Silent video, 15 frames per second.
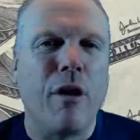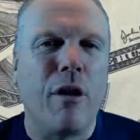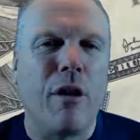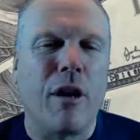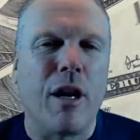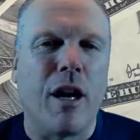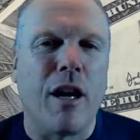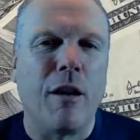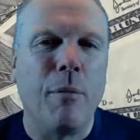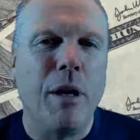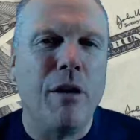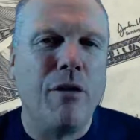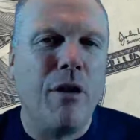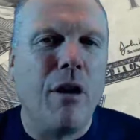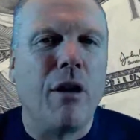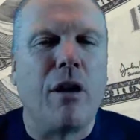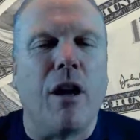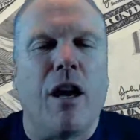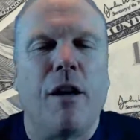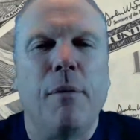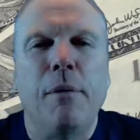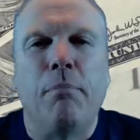in our economy? Isn't our
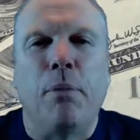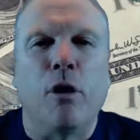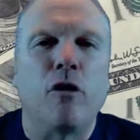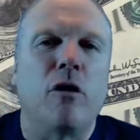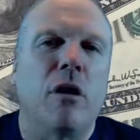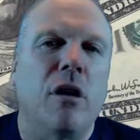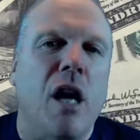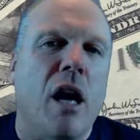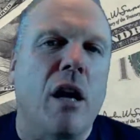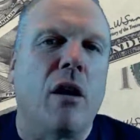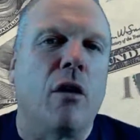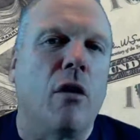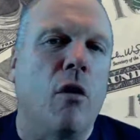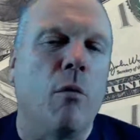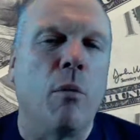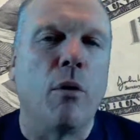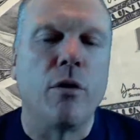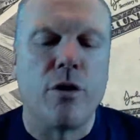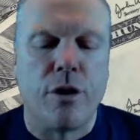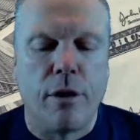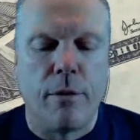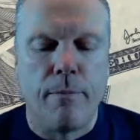economy built a lot on home
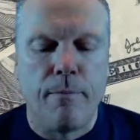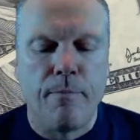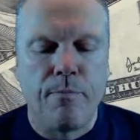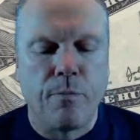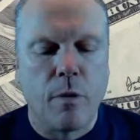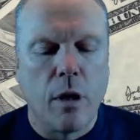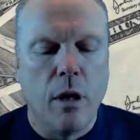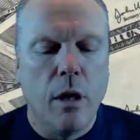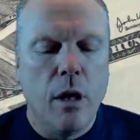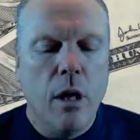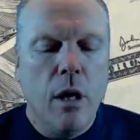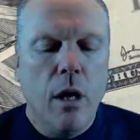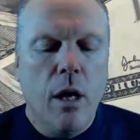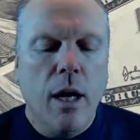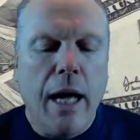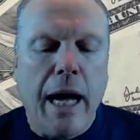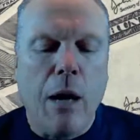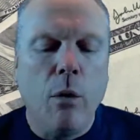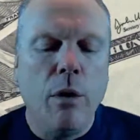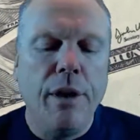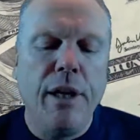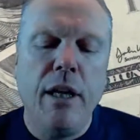ownership?
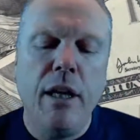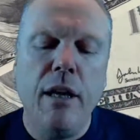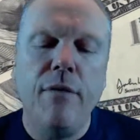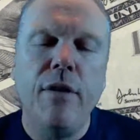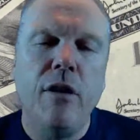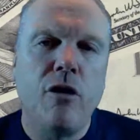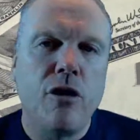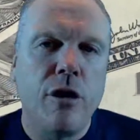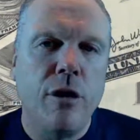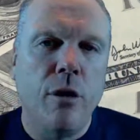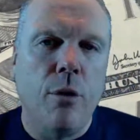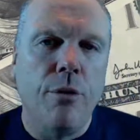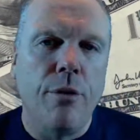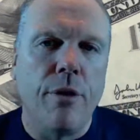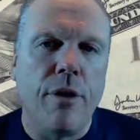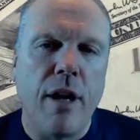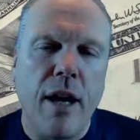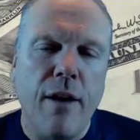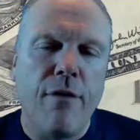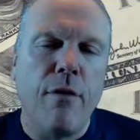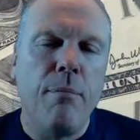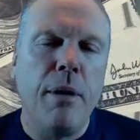How will any of these children
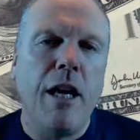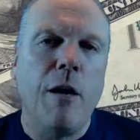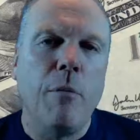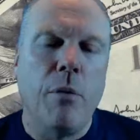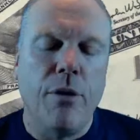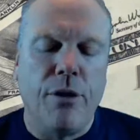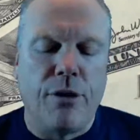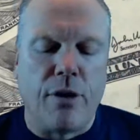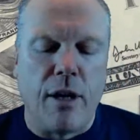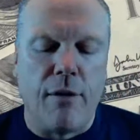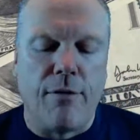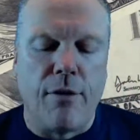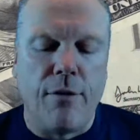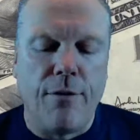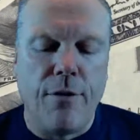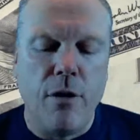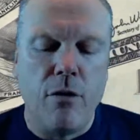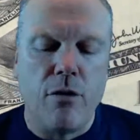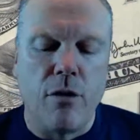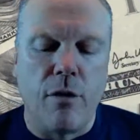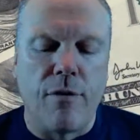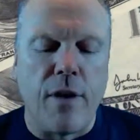ever be able to save for the
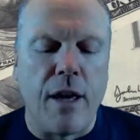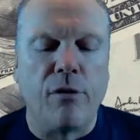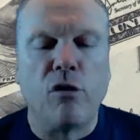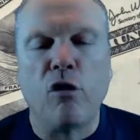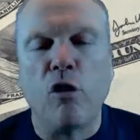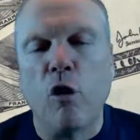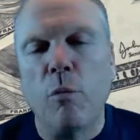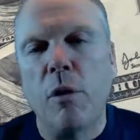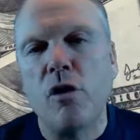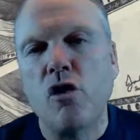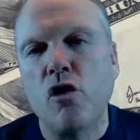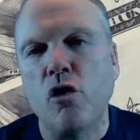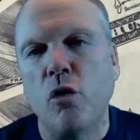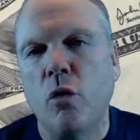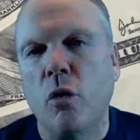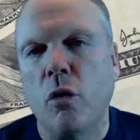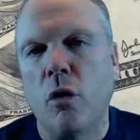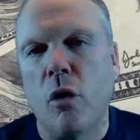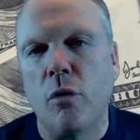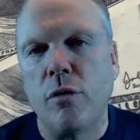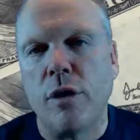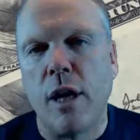future if they have so much student
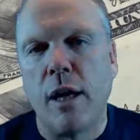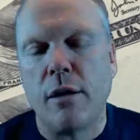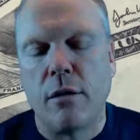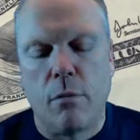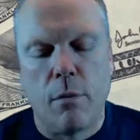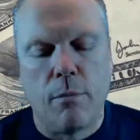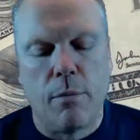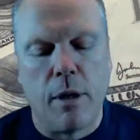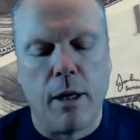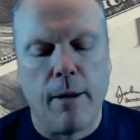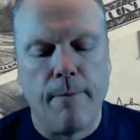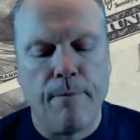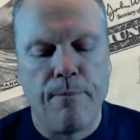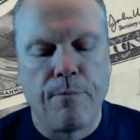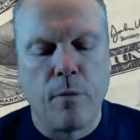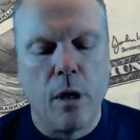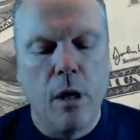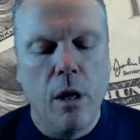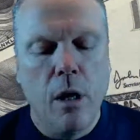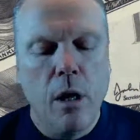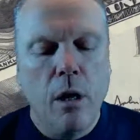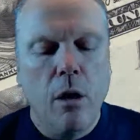loan debt to repay?
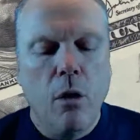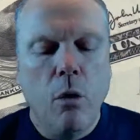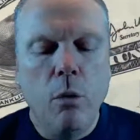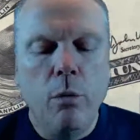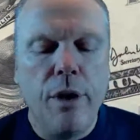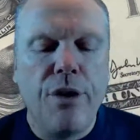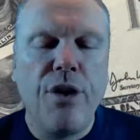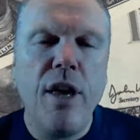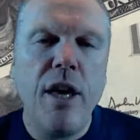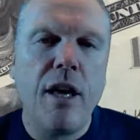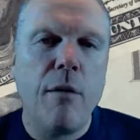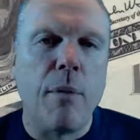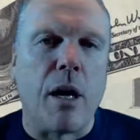When we think